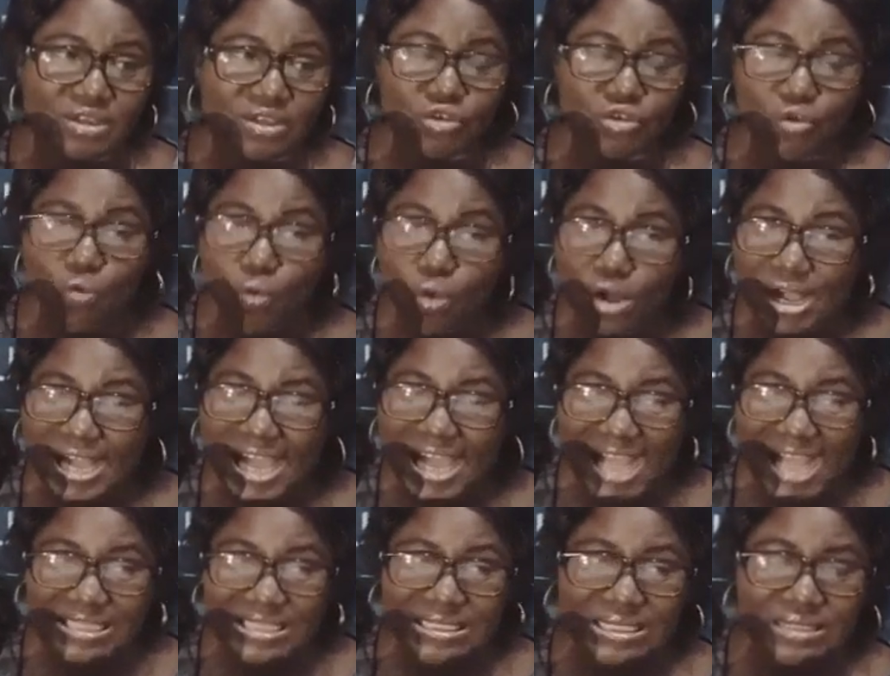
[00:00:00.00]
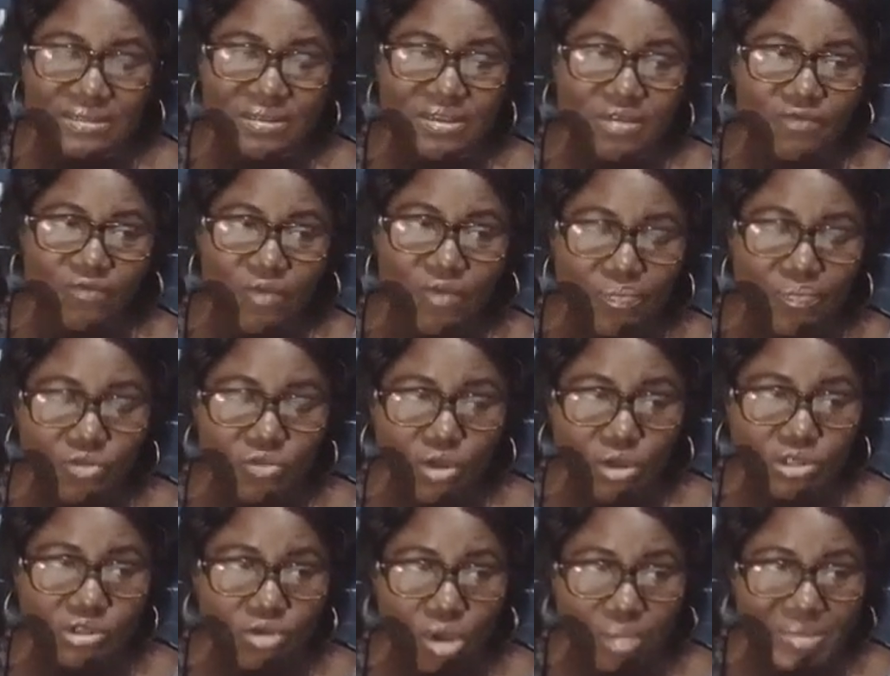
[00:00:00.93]
you will get from
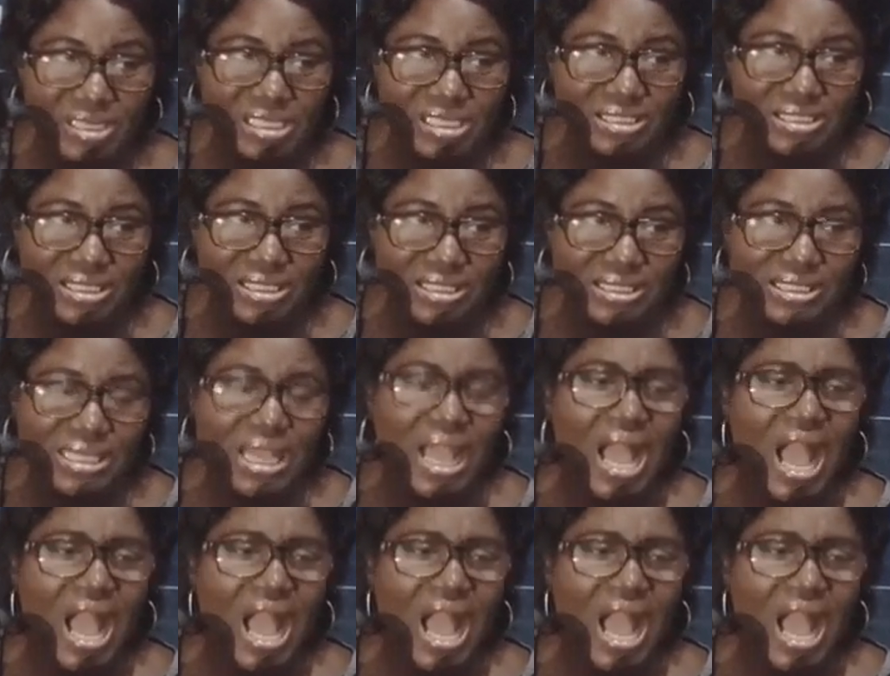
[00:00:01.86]
those communities